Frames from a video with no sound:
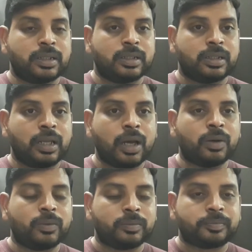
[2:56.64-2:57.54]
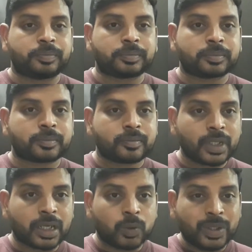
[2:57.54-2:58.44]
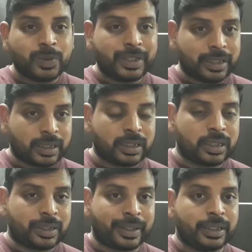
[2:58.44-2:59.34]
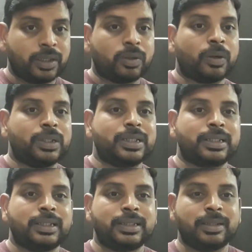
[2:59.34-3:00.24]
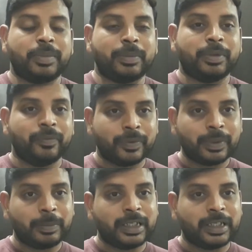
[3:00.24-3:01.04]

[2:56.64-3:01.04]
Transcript: now once we write down all these things in paper, we will be